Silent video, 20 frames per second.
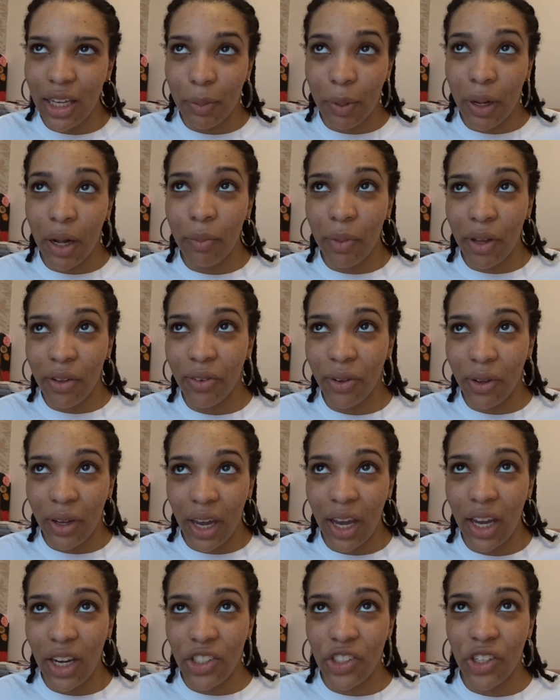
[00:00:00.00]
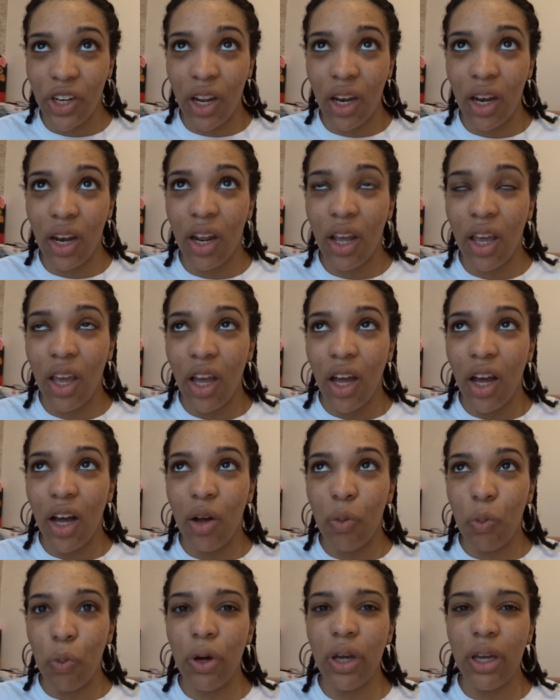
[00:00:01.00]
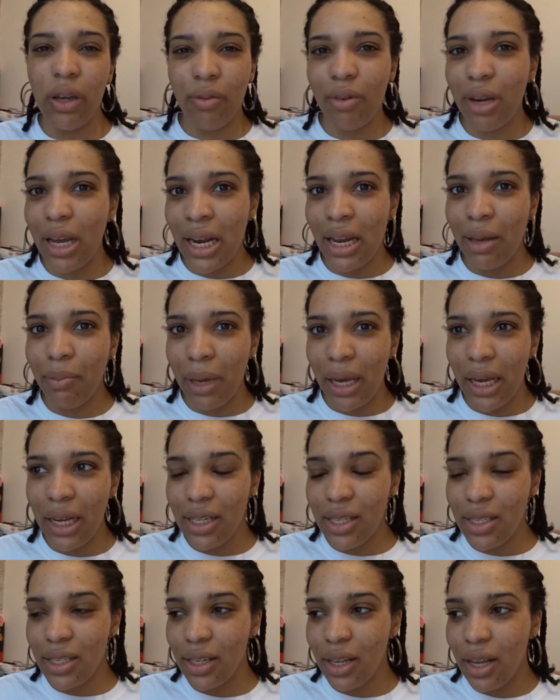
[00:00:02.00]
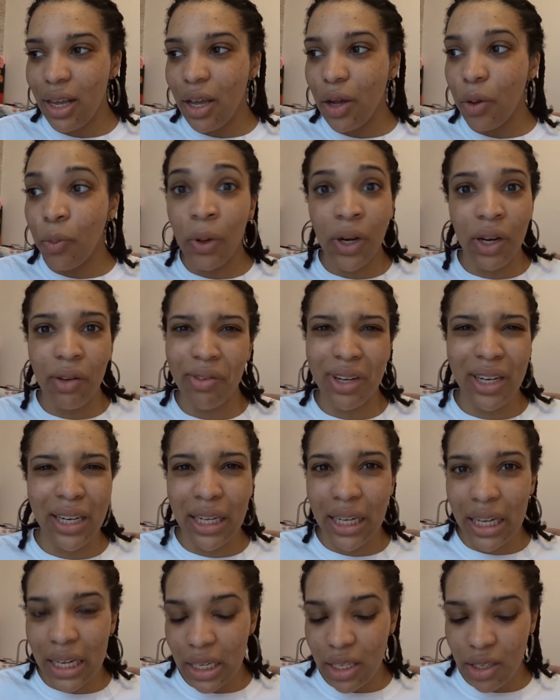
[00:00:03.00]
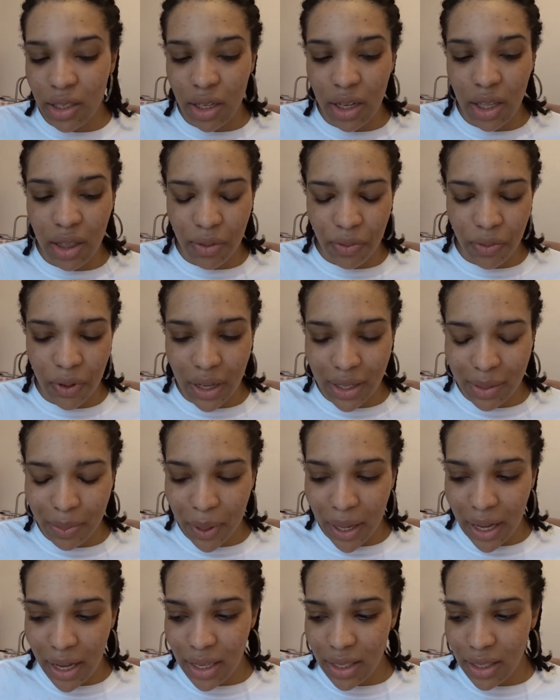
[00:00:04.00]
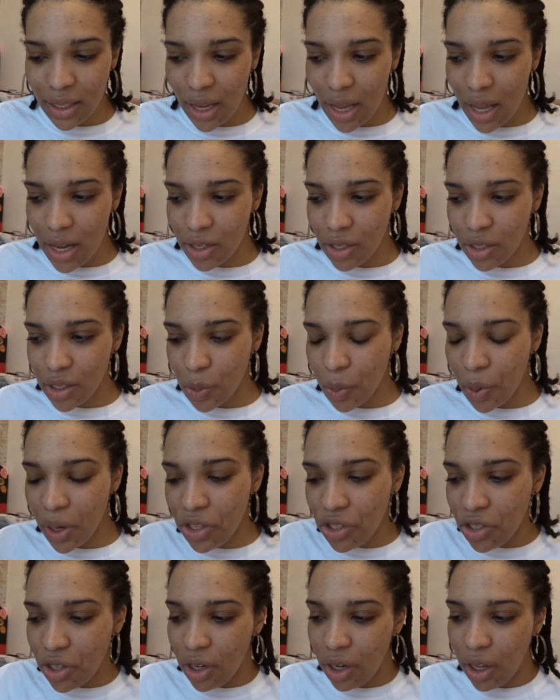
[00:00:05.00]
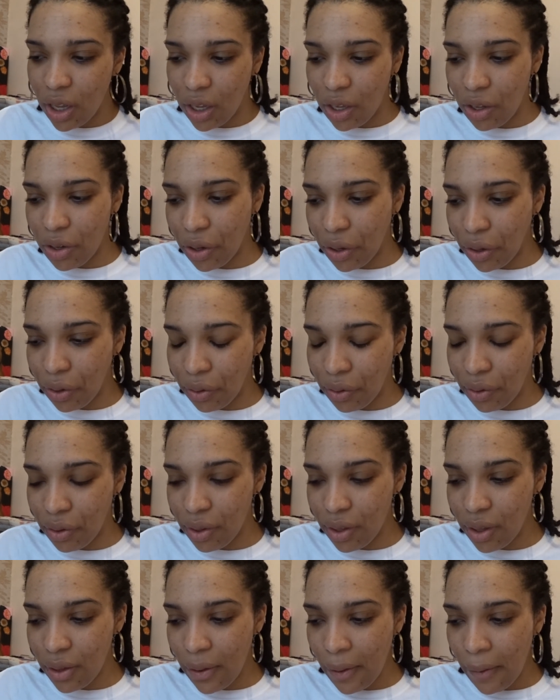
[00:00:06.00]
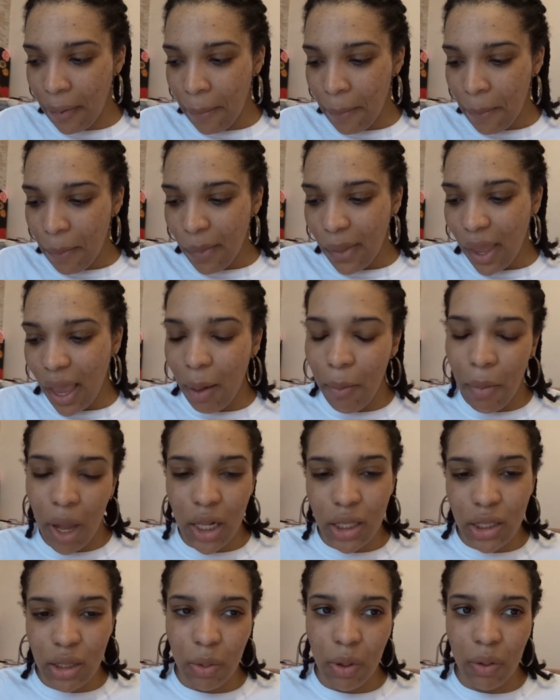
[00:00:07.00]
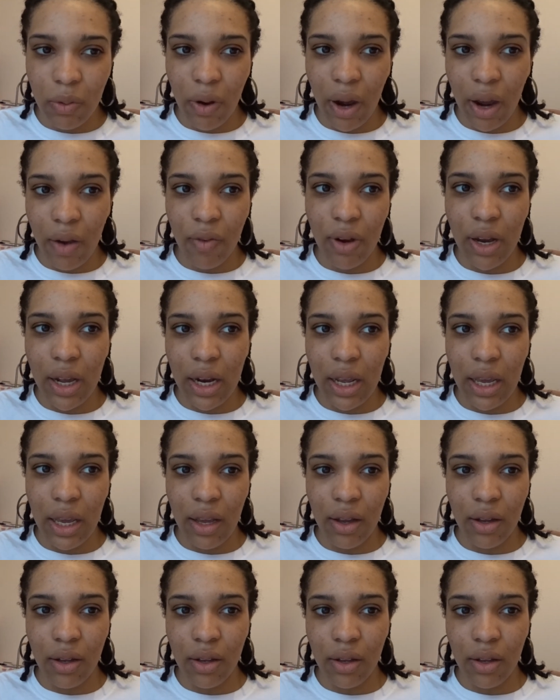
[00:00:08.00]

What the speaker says: about my vocation and what it really means, what it really is in the first place, and just questioning, am I doing what I really